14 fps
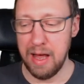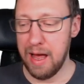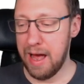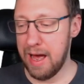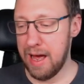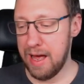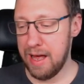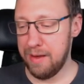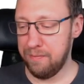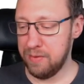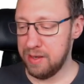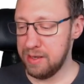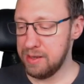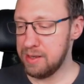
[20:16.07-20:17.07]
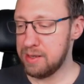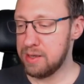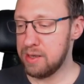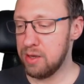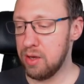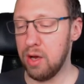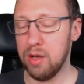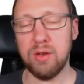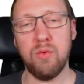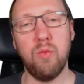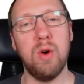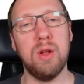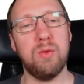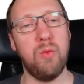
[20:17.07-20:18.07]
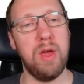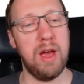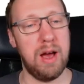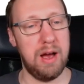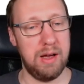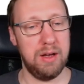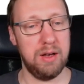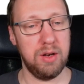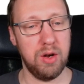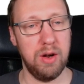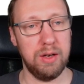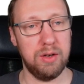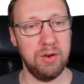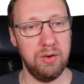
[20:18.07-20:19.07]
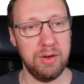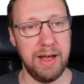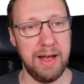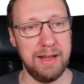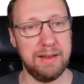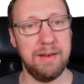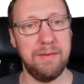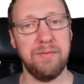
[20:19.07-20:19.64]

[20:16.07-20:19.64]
And this is not what we are going to look at.